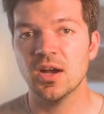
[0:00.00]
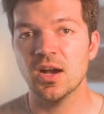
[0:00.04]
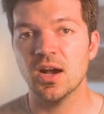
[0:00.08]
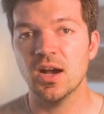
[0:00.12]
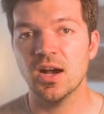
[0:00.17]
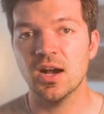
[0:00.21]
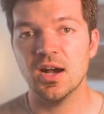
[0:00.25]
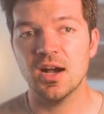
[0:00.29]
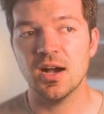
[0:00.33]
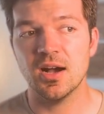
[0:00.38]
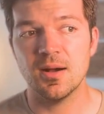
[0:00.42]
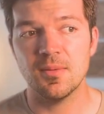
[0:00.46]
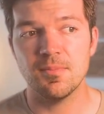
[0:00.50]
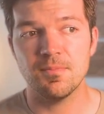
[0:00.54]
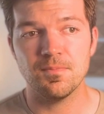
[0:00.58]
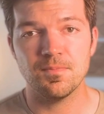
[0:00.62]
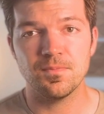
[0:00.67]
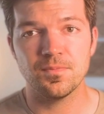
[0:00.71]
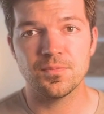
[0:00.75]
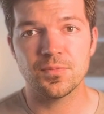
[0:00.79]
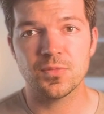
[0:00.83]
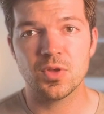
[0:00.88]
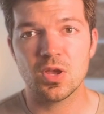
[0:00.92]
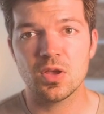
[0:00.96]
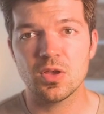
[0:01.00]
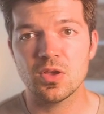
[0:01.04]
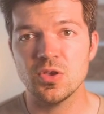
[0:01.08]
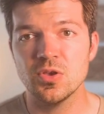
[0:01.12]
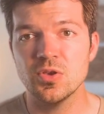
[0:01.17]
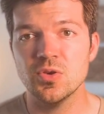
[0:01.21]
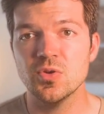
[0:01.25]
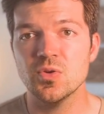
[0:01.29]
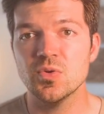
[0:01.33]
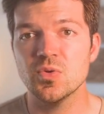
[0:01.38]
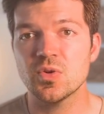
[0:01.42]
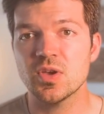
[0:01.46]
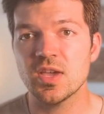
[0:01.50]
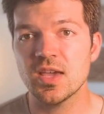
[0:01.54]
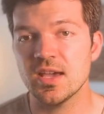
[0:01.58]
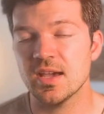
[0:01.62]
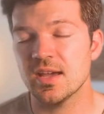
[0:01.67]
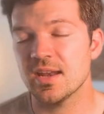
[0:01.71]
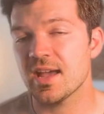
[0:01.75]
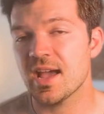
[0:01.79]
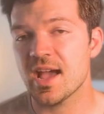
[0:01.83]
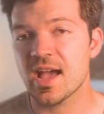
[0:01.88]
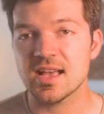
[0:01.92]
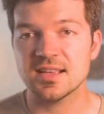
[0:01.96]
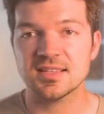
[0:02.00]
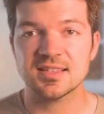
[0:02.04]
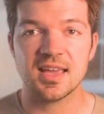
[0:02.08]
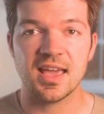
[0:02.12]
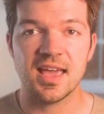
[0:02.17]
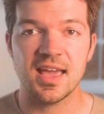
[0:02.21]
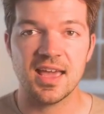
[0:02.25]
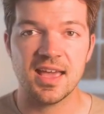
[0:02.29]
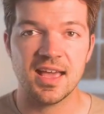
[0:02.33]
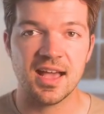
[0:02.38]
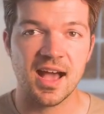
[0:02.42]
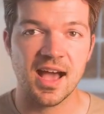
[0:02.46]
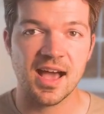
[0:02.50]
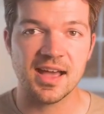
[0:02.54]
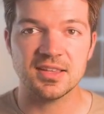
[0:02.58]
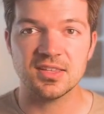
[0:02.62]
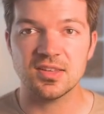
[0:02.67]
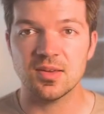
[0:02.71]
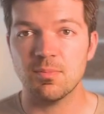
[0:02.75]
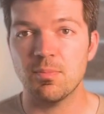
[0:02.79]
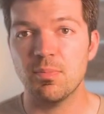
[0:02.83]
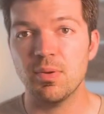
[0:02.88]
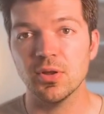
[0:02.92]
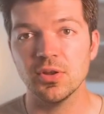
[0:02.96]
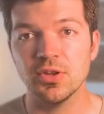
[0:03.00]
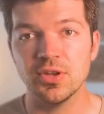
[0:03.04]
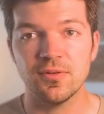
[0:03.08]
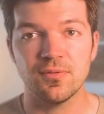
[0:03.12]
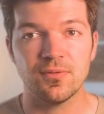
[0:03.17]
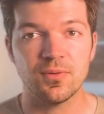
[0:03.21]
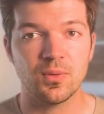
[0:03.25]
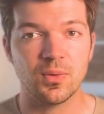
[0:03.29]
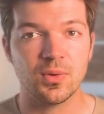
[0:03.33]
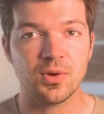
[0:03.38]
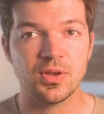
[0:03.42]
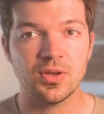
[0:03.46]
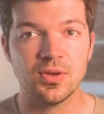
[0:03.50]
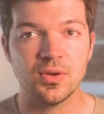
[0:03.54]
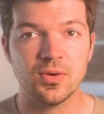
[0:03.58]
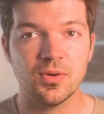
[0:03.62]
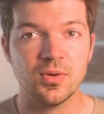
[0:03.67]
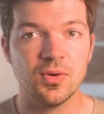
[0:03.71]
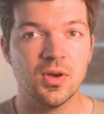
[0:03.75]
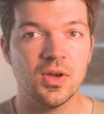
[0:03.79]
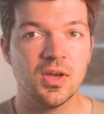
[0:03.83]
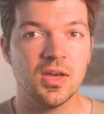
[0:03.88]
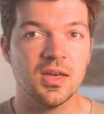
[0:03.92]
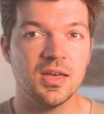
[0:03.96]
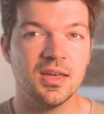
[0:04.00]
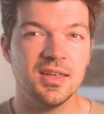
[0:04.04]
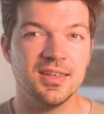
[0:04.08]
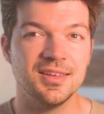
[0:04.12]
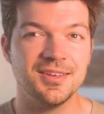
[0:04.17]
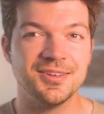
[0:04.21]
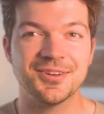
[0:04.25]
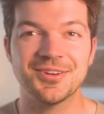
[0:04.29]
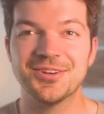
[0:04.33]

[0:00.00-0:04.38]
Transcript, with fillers: um, you can ask AI to build it for you you're